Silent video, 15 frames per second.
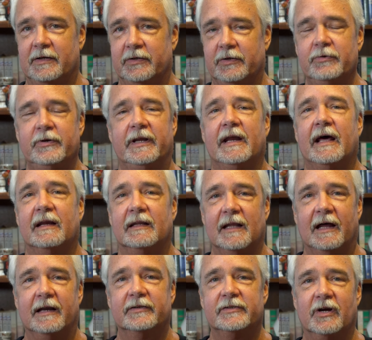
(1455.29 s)
Union had a
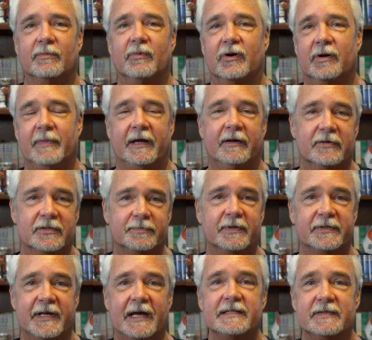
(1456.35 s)
lot of terrible commanders,
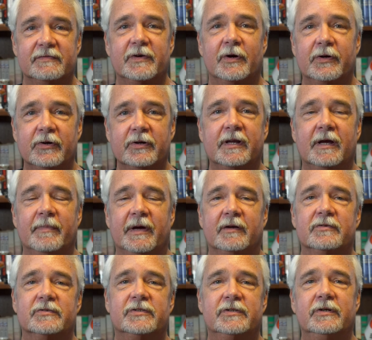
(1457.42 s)
but they had some very good
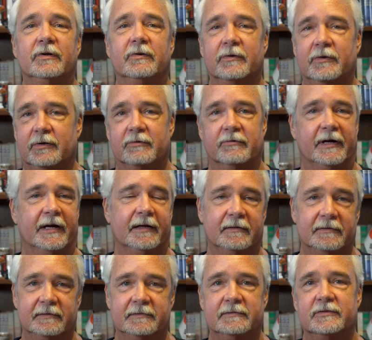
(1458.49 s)
commanders too.
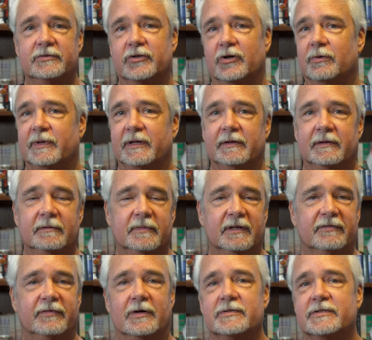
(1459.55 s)
Grant, Sherman,
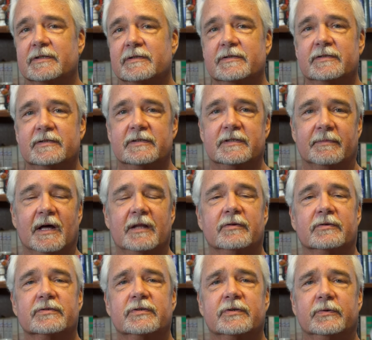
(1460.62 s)
Fersen, some
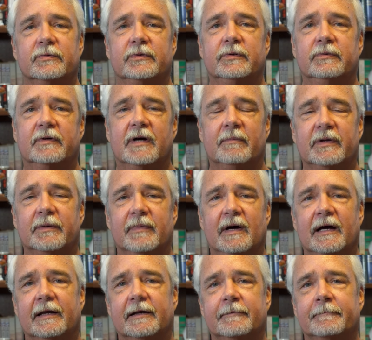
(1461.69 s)
others who come to
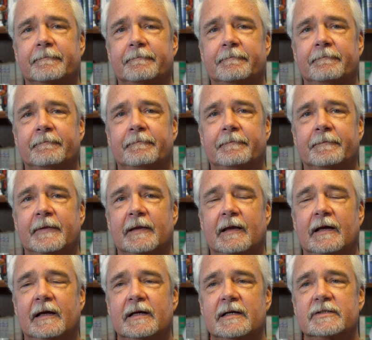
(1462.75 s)
mind.
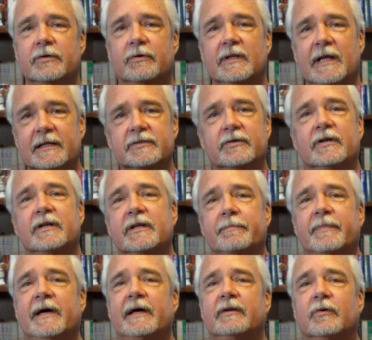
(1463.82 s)
So a lot's going to
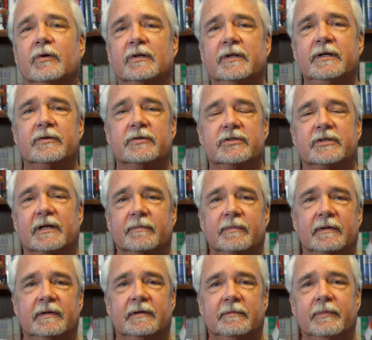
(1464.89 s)
depend on
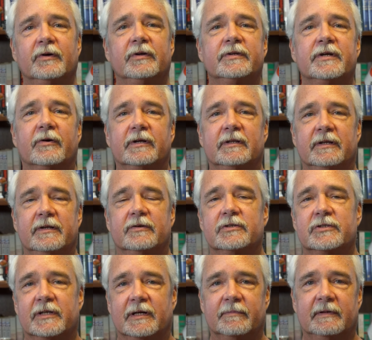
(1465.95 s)
leadership, military
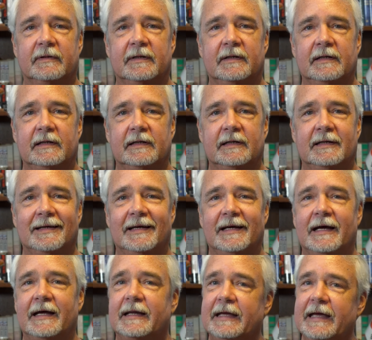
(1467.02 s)
leadership.
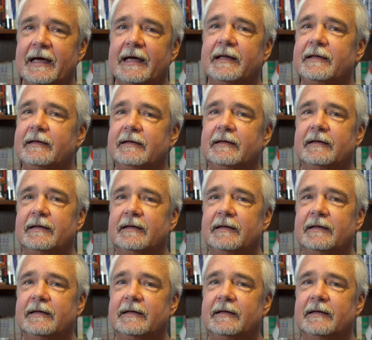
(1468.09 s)
And again,